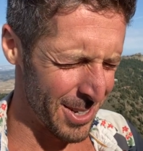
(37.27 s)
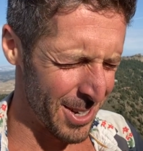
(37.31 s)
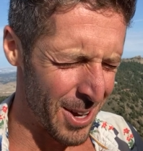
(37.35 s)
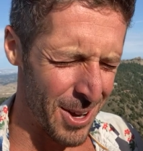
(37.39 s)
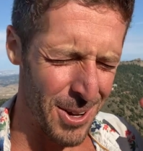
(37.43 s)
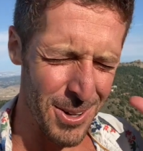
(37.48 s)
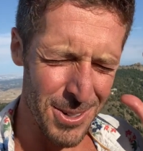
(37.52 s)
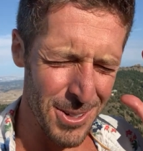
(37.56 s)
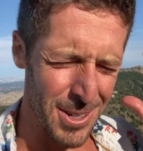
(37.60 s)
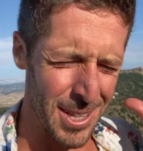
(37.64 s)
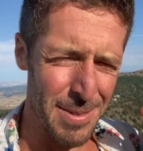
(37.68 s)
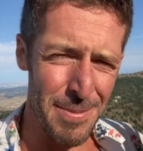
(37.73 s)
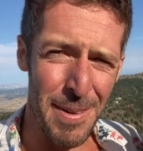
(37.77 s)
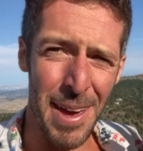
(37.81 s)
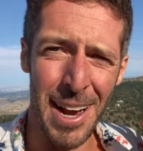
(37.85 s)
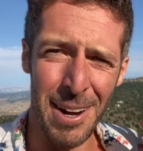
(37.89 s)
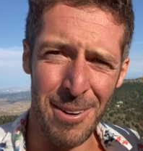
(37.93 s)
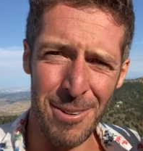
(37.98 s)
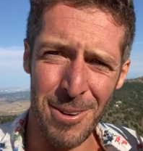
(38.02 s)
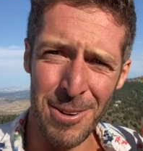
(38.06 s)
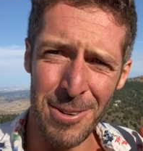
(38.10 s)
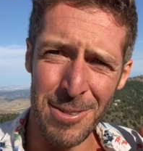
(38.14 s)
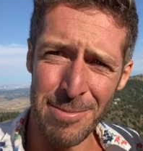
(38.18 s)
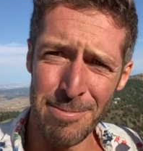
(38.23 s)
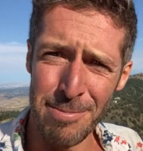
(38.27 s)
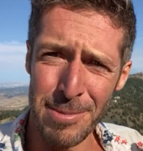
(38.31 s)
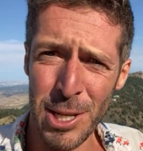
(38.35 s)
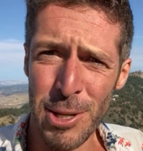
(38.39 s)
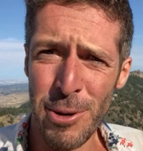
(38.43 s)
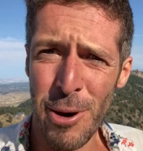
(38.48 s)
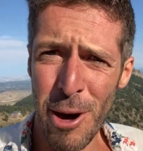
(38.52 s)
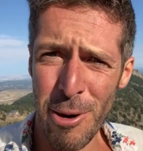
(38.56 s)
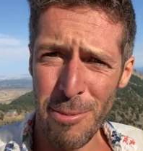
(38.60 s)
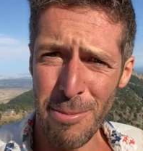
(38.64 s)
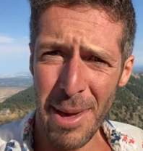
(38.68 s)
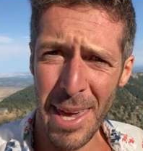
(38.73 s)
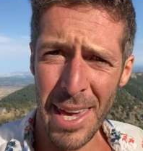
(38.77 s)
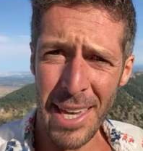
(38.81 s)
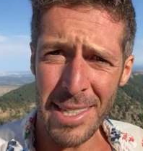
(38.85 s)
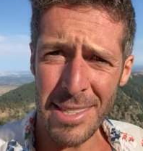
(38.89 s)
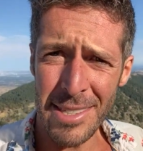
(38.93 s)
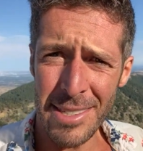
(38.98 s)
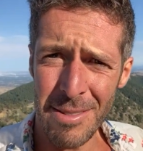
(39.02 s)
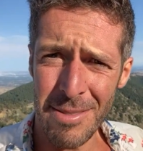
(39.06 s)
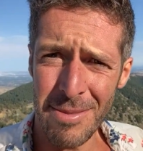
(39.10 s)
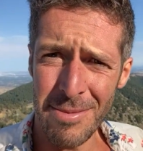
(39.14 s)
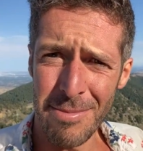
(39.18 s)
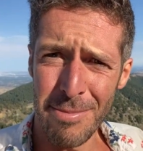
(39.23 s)
Holy mackerel. New home
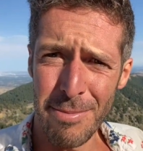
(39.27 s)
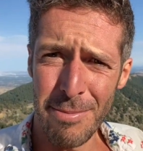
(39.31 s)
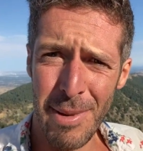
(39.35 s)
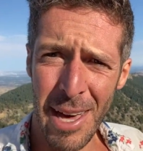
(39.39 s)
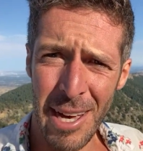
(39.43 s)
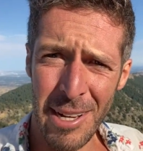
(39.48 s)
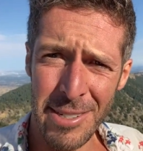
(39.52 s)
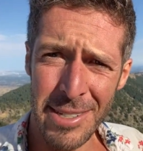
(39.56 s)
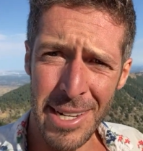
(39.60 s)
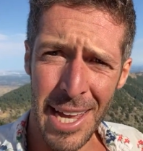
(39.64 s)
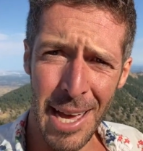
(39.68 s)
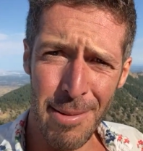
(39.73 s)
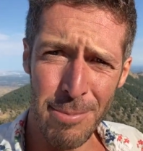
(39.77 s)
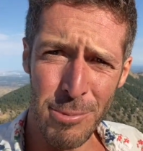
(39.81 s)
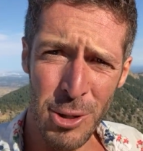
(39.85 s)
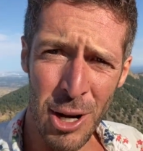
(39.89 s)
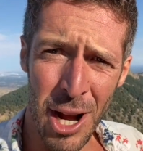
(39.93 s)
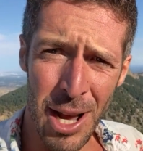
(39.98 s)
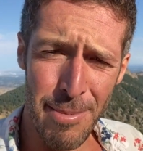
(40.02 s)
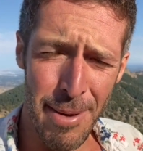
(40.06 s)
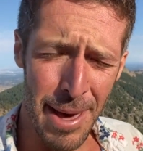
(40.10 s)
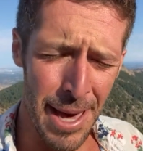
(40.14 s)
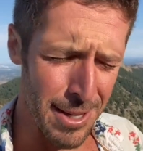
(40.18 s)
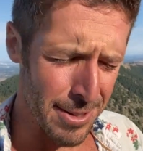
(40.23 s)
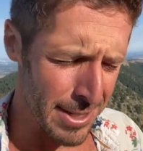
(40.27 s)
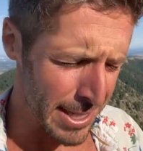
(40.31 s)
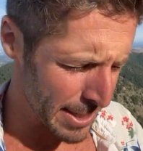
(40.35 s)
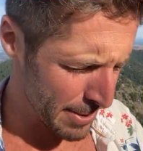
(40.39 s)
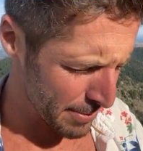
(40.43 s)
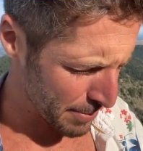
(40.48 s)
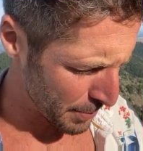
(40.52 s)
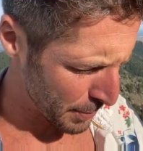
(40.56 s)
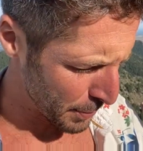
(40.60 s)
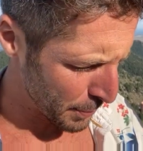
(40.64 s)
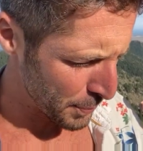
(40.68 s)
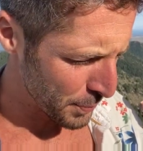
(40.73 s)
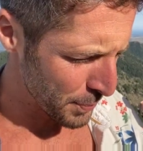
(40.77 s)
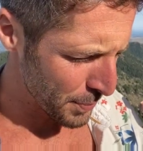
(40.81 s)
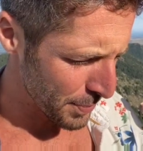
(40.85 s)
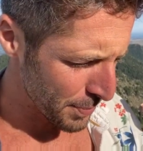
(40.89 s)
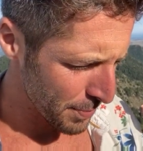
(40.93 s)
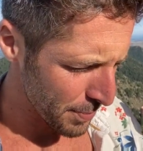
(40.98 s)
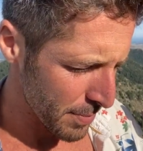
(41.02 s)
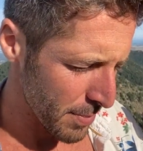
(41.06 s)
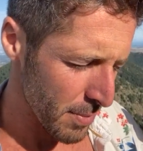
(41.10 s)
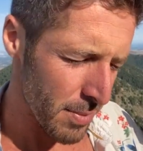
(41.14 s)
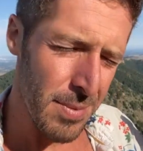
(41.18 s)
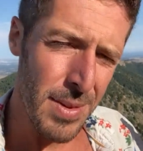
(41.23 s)
base, mountaintop tribe house.
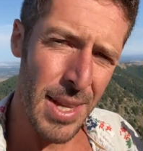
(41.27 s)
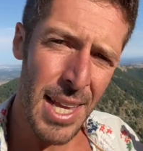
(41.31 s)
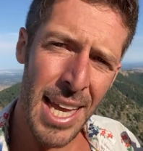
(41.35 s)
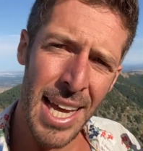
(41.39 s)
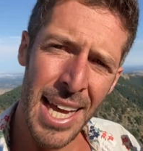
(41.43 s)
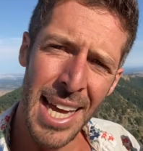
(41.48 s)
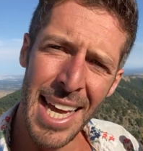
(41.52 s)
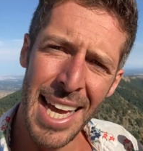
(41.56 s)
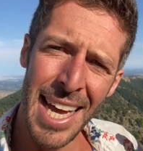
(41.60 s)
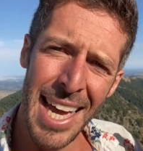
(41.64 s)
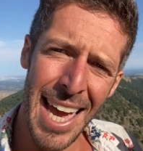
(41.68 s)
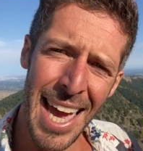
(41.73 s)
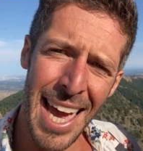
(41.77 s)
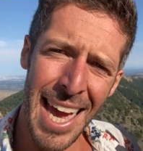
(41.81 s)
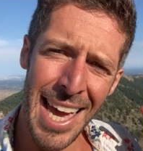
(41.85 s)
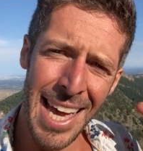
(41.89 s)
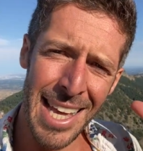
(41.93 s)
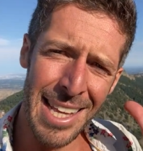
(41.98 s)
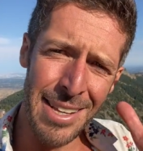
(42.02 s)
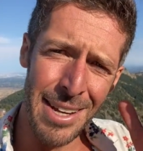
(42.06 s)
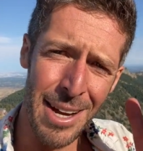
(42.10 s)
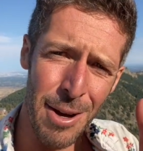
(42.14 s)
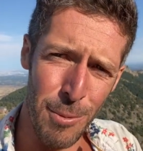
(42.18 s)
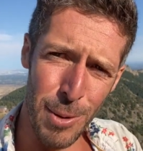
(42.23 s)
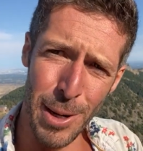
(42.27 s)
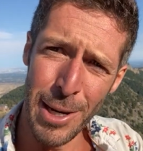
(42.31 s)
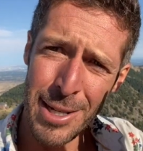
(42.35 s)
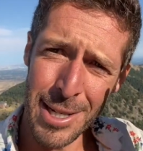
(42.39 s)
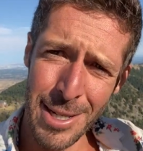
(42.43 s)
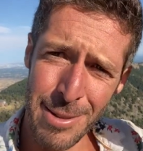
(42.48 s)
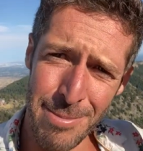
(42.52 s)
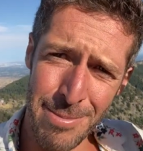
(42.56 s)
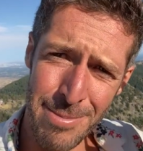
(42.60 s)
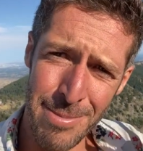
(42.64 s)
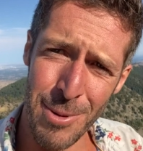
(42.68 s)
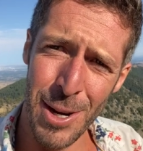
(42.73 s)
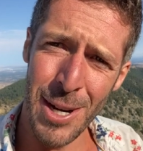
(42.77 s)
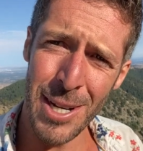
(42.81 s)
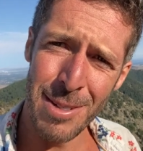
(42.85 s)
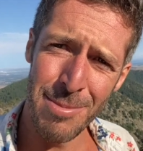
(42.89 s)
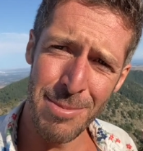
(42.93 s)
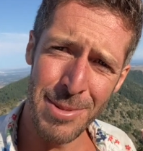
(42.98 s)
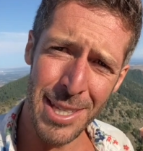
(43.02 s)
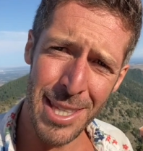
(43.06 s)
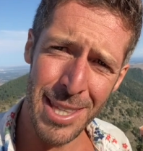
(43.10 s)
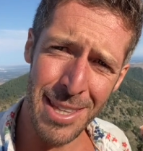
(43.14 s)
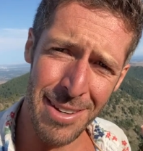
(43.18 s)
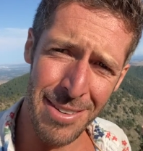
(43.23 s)
And welcome
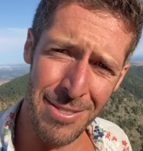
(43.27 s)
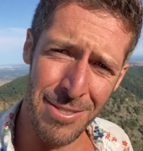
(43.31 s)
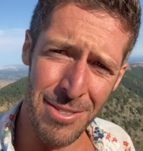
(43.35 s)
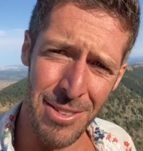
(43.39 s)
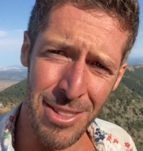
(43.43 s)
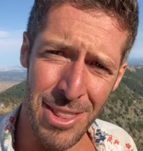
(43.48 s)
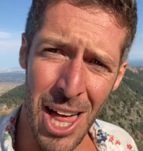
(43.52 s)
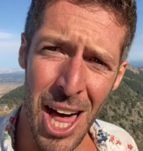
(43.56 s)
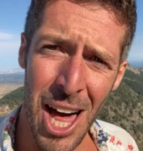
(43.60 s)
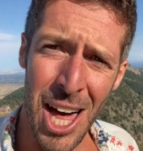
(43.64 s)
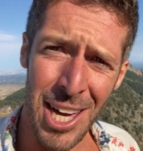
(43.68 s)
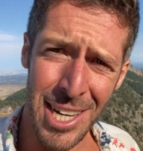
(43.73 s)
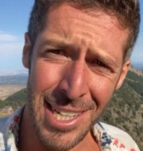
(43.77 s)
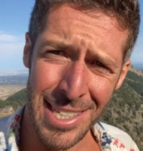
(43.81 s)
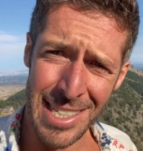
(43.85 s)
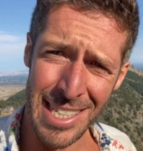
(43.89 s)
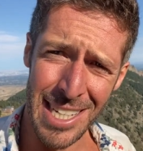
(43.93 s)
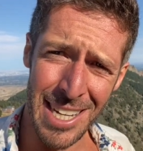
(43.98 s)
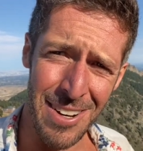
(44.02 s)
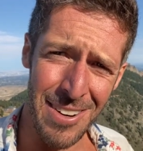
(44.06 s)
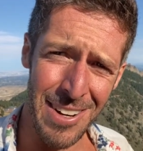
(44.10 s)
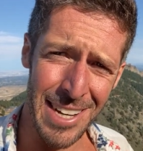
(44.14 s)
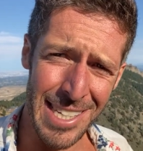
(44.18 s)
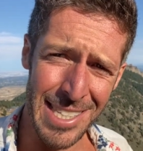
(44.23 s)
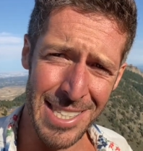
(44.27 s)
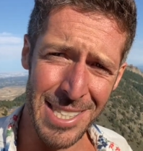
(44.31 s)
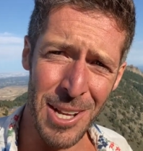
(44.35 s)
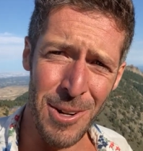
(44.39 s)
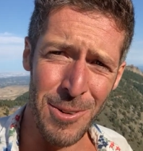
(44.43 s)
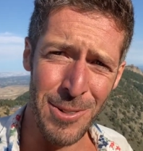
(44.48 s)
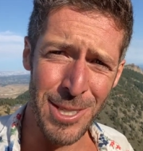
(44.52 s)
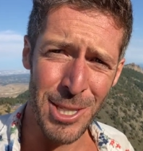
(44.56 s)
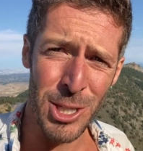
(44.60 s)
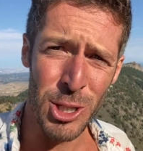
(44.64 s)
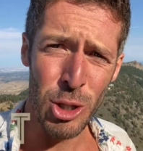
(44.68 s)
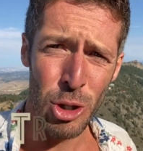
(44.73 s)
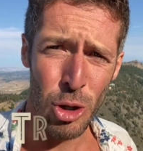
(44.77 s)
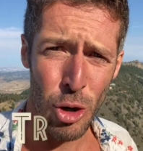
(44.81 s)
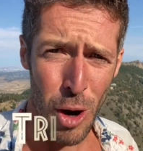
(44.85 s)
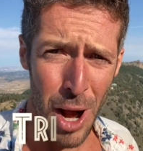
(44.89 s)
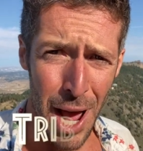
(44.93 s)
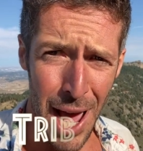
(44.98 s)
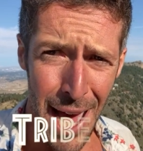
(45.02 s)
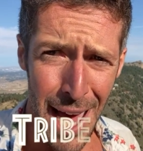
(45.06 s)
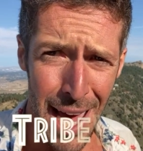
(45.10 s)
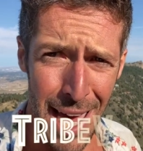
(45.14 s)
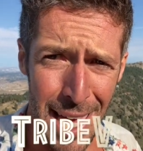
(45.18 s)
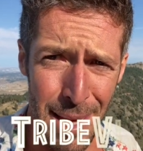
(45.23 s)
to the vlog series known as
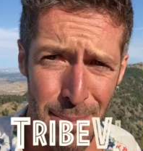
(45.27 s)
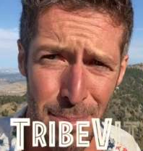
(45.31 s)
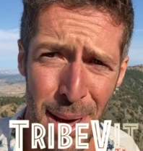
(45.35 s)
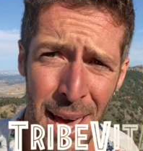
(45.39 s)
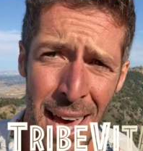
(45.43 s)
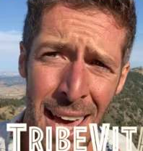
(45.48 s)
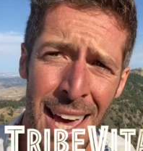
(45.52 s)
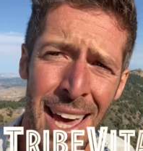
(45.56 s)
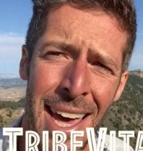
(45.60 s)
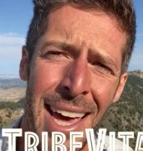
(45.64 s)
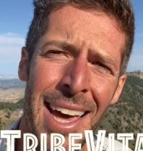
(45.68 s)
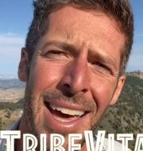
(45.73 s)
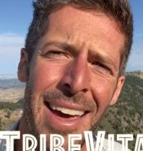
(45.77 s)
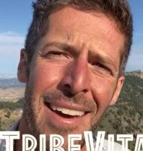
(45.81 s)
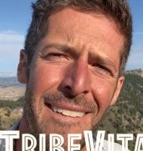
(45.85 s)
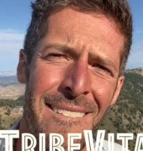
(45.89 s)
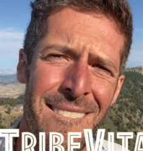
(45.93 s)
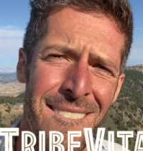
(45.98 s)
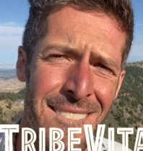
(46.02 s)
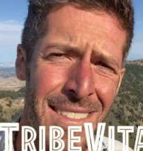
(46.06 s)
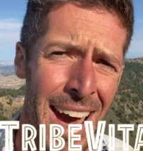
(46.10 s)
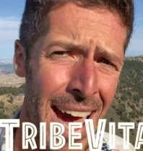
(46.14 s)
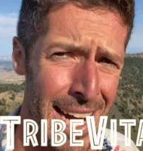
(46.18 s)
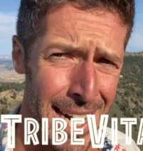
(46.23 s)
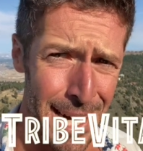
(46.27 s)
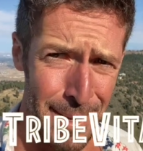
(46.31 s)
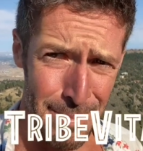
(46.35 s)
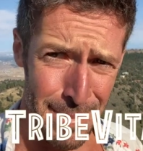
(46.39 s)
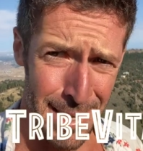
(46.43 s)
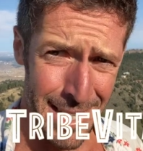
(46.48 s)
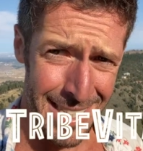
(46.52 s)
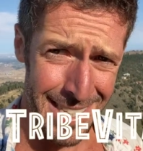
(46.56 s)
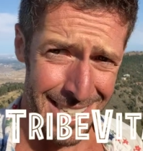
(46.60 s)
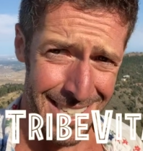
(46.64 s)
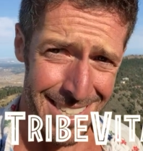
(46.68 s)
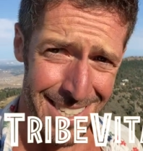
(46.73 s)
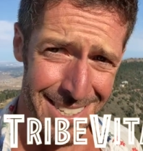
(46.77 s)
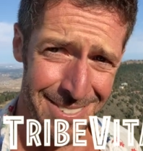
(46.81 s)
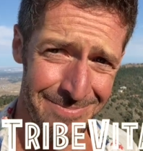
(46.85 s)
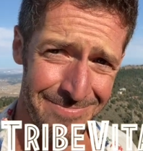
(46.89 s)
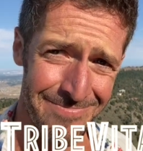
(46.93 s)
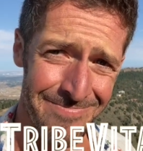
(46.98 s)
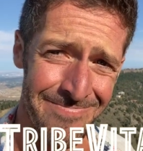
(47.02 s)
Tribe Vitamins.